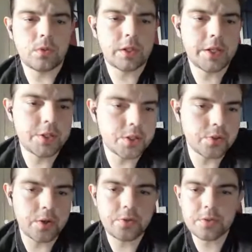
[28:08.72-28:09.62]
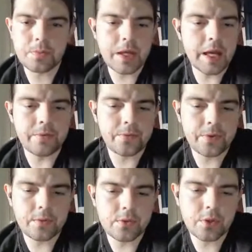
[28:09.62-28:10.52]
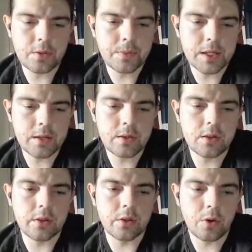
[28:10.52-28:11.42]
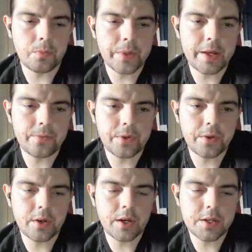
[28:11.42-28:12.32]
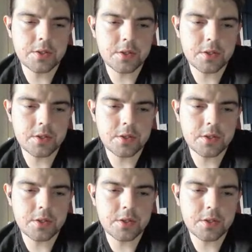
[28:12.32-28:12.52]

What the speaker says: intros, everything. Try and make it a lot better for you guys.